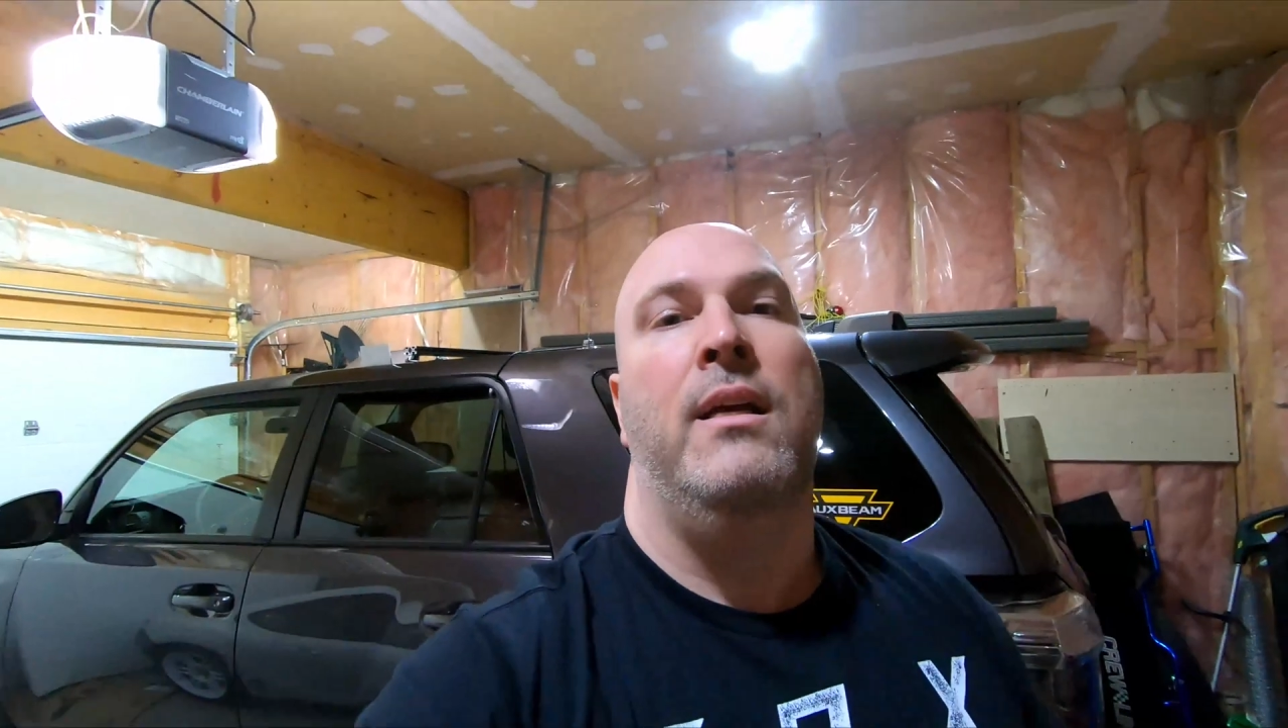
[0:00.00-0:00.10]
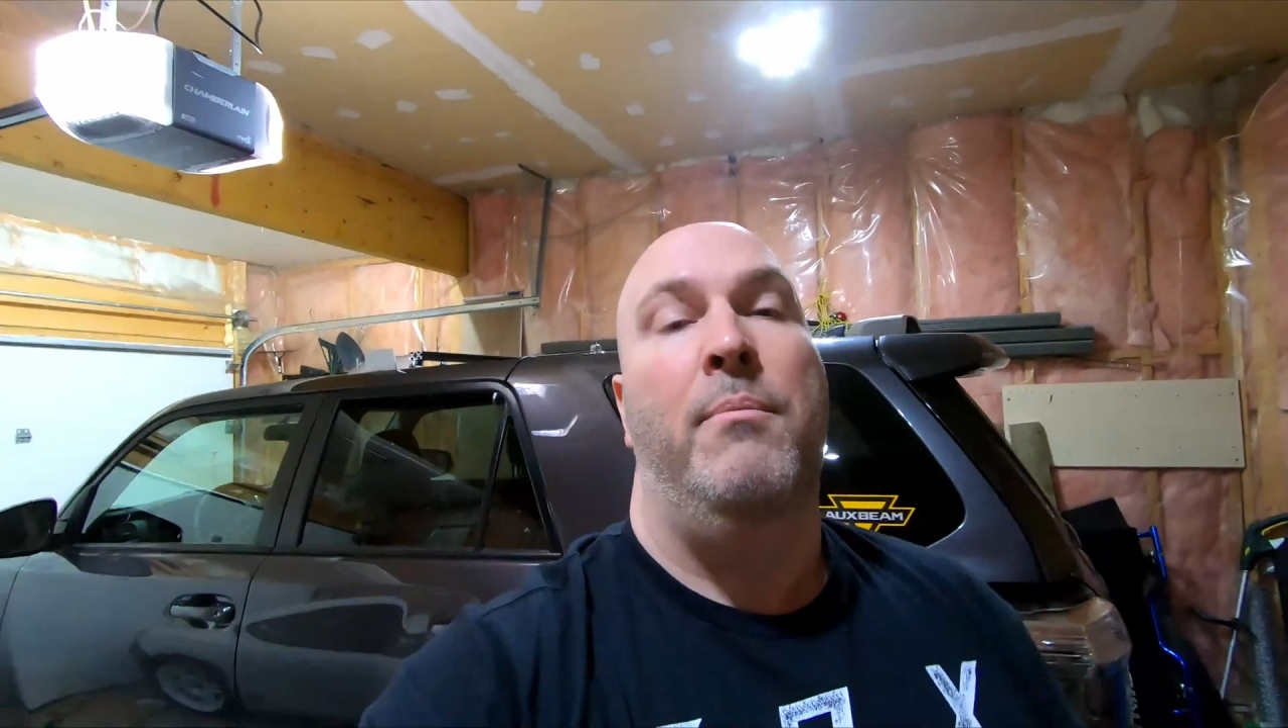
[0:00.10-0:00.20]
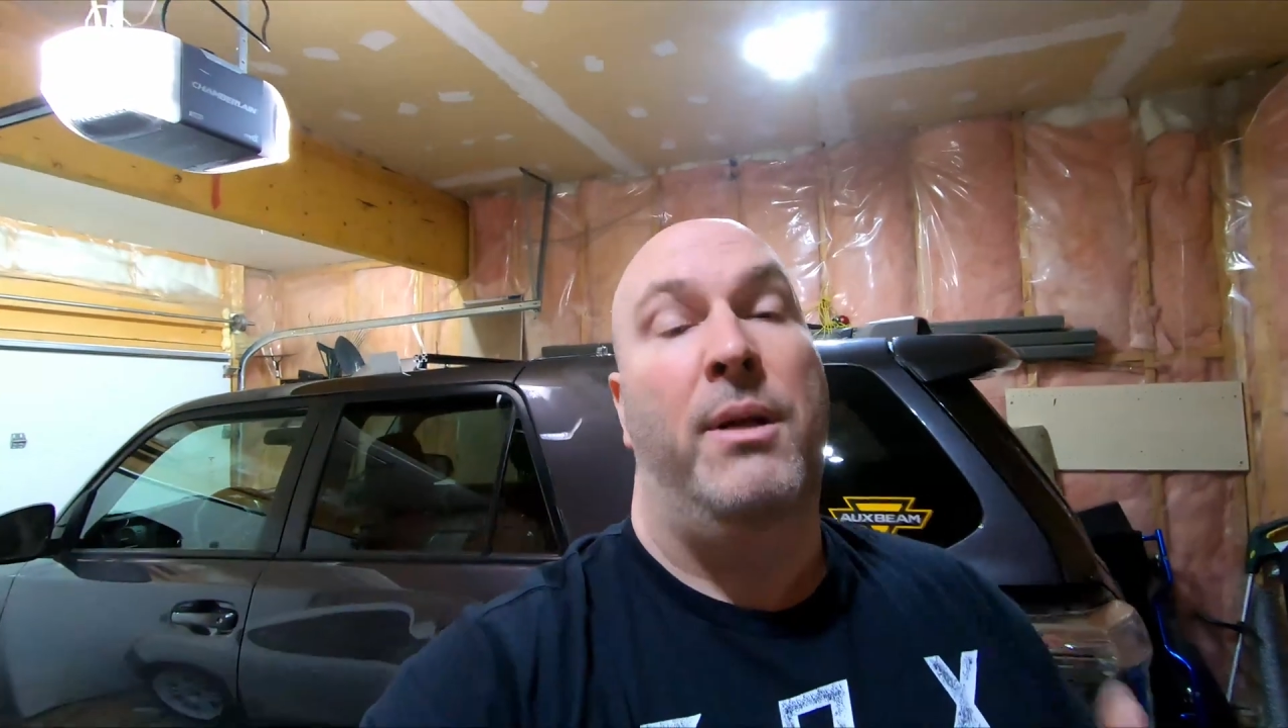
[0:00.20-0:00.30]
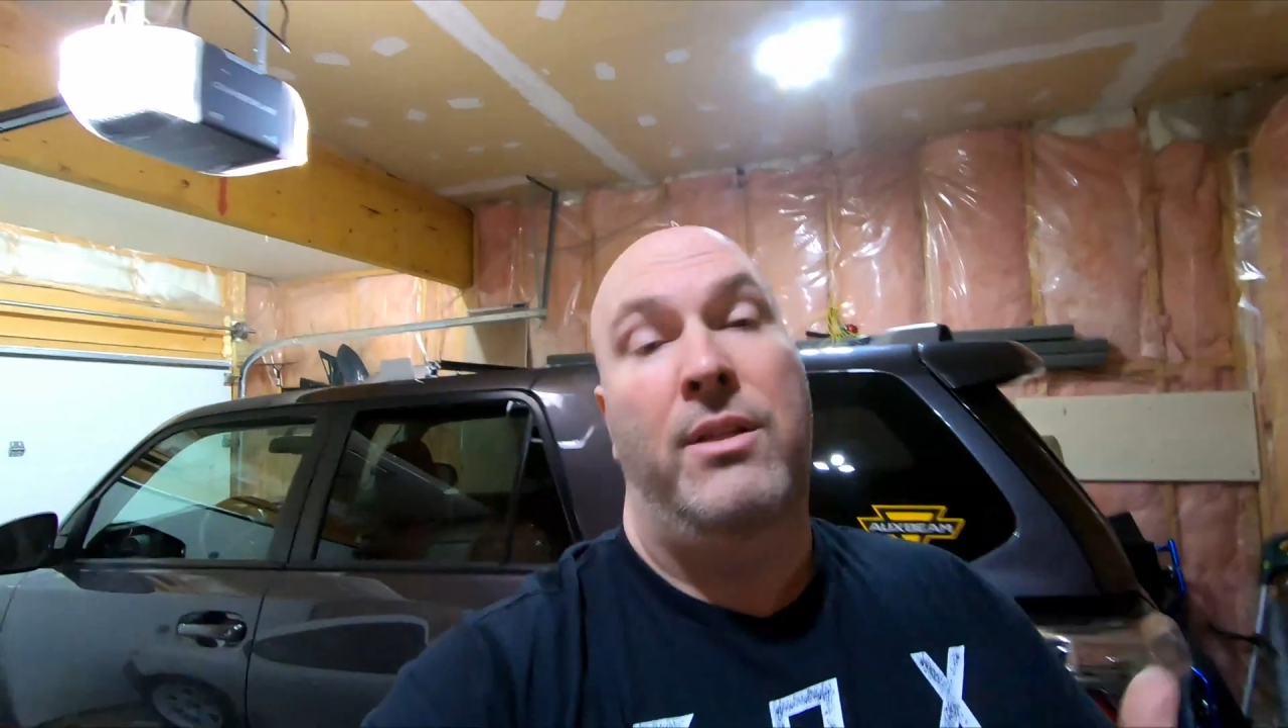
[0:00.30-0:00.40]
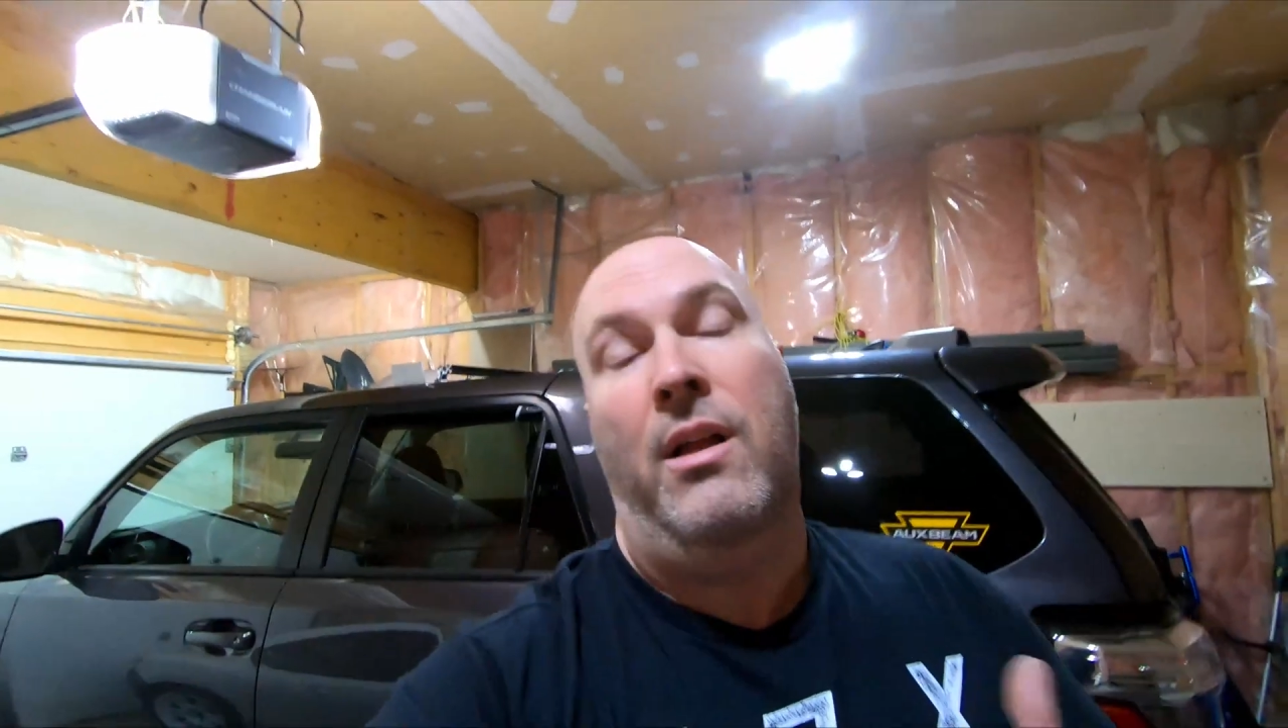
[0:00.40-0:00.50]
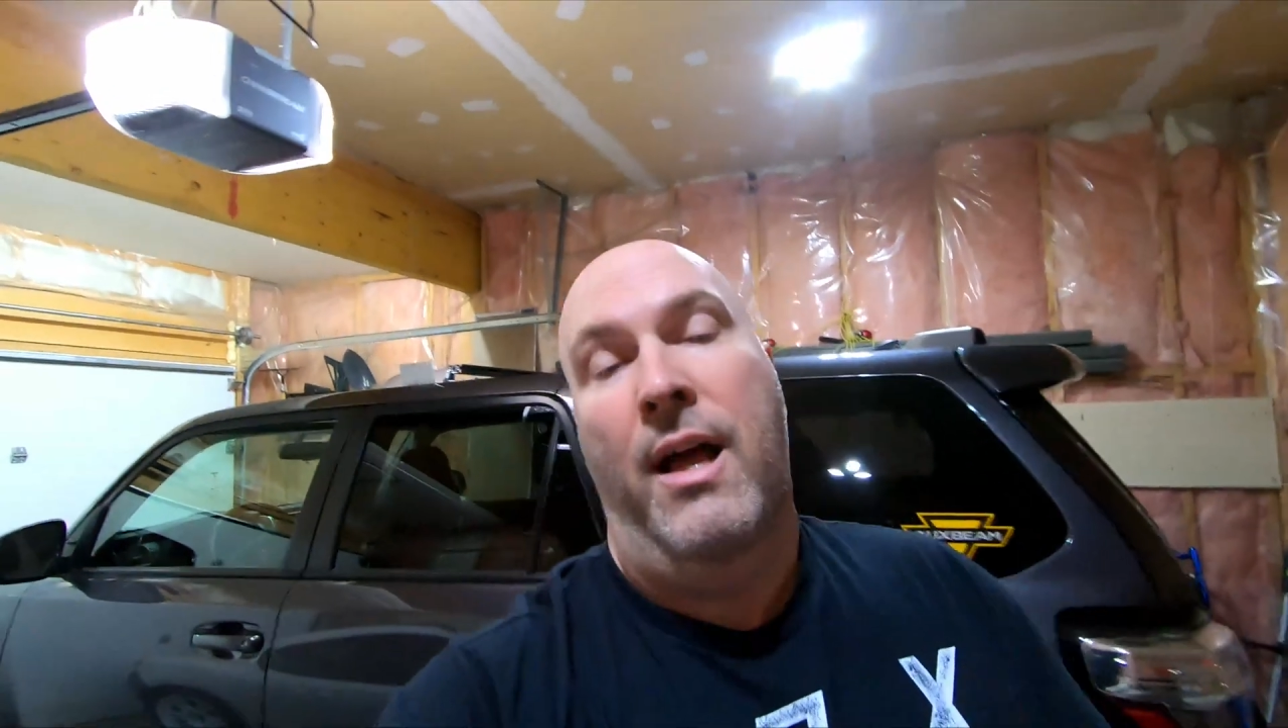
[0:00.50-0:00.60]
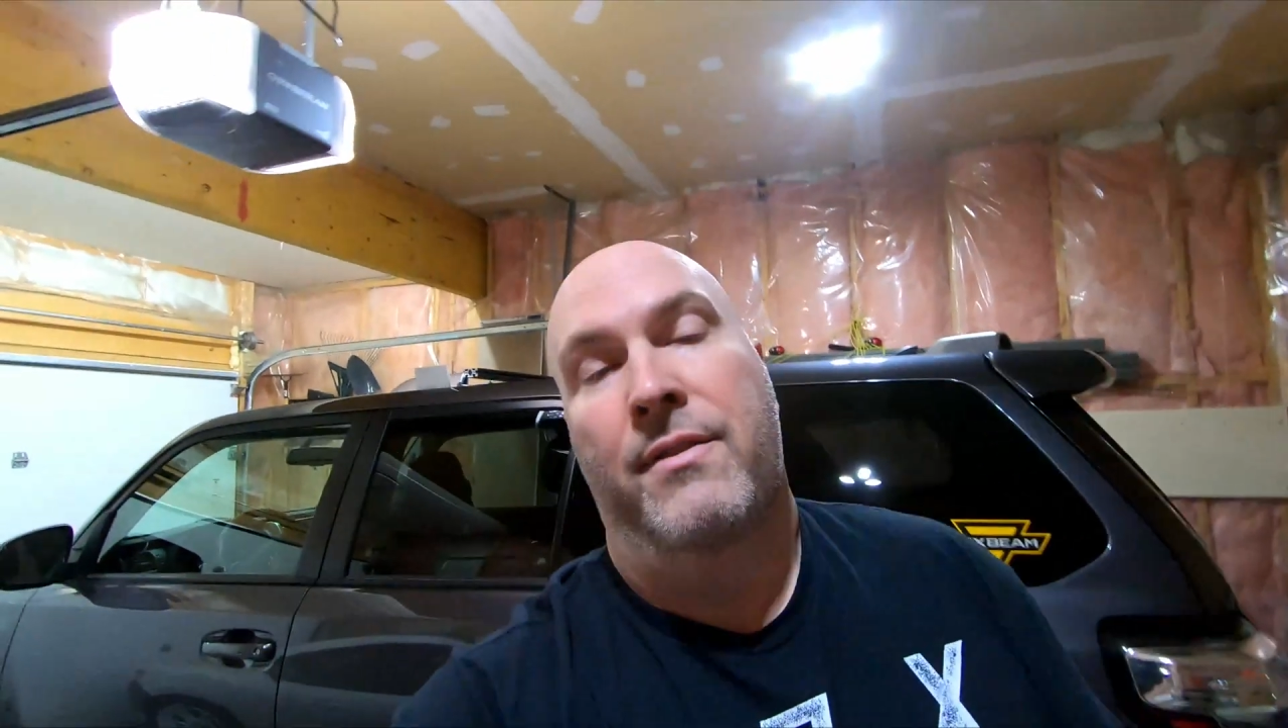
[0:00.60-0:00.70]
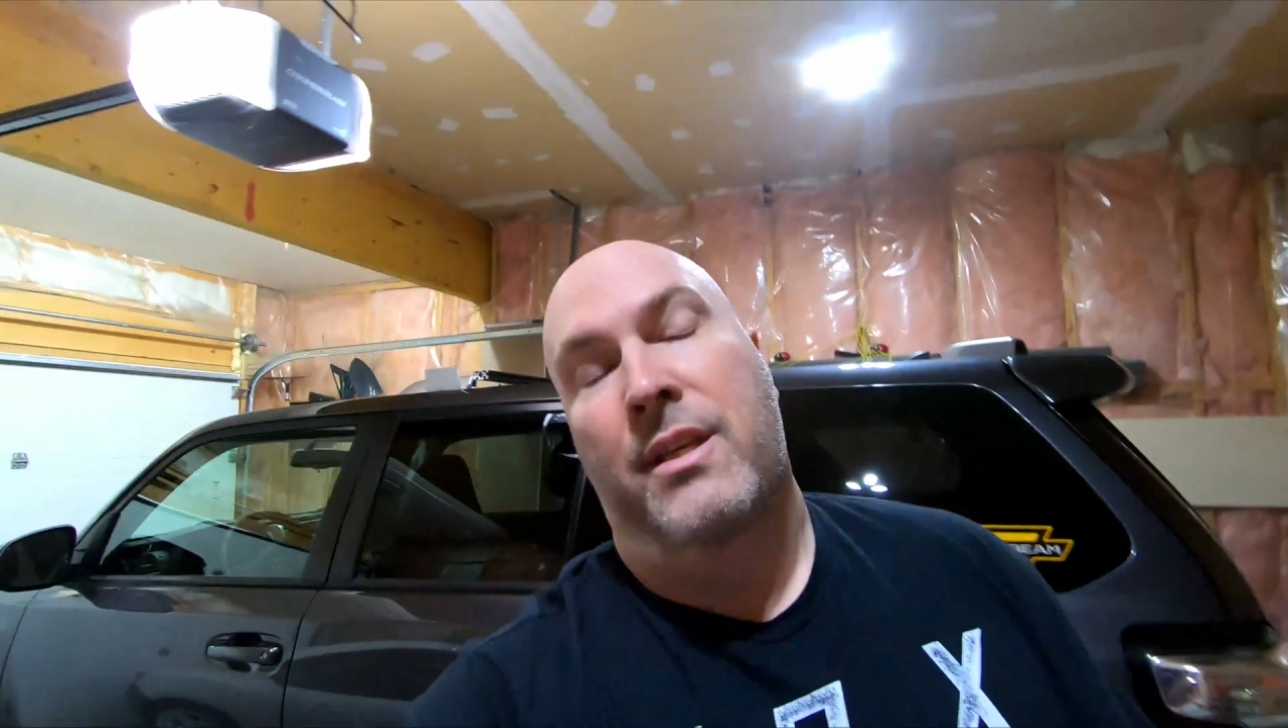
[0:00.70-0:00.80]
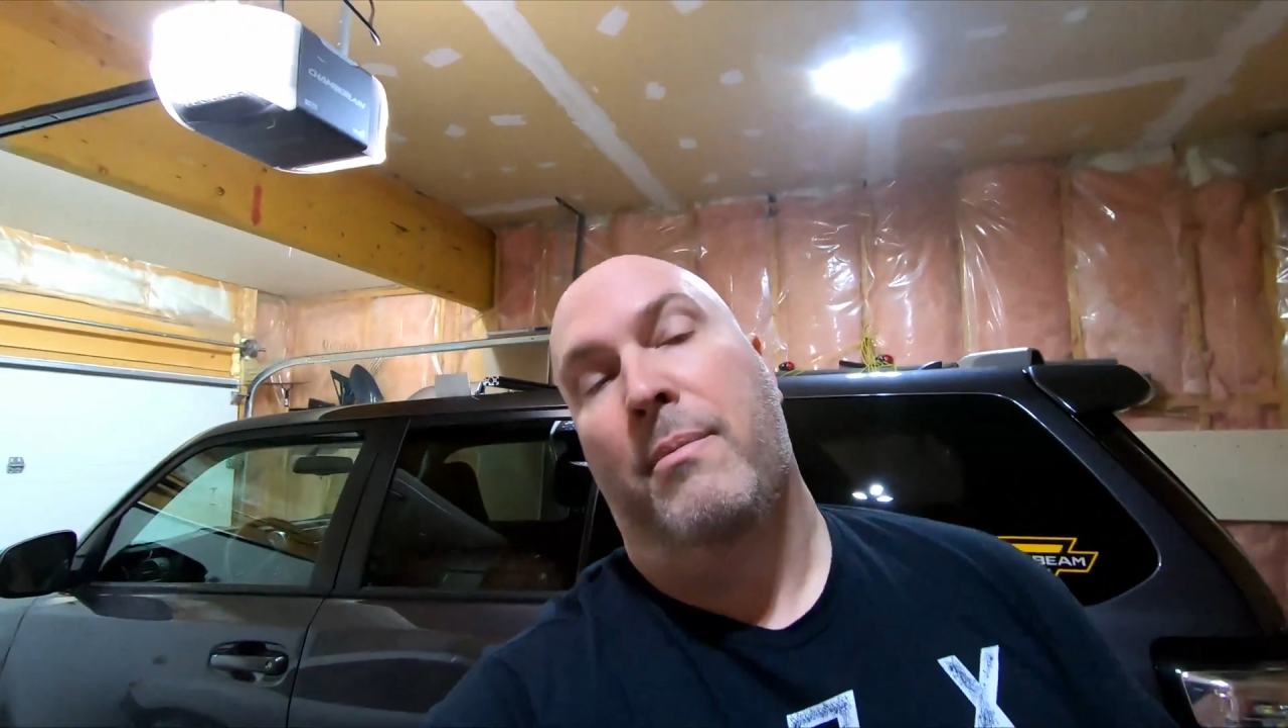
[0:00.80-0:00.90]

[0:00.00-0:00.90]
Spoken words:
but still having the